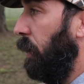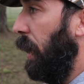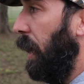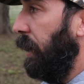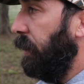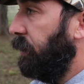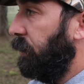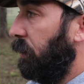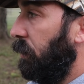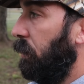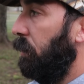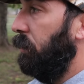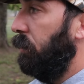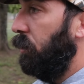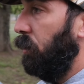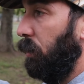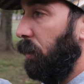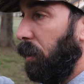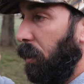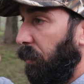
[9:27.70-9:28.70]
and I is going to
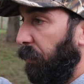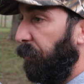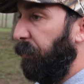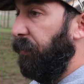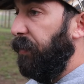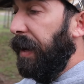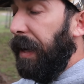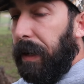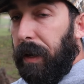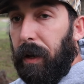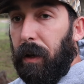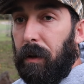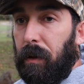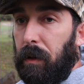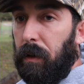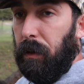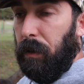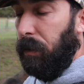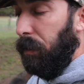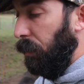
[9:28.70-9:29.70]
do a little feeding.
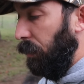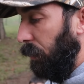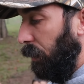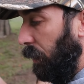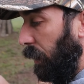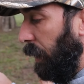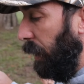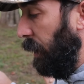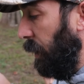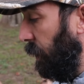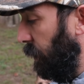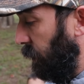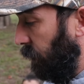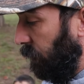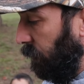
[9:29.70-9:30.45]
And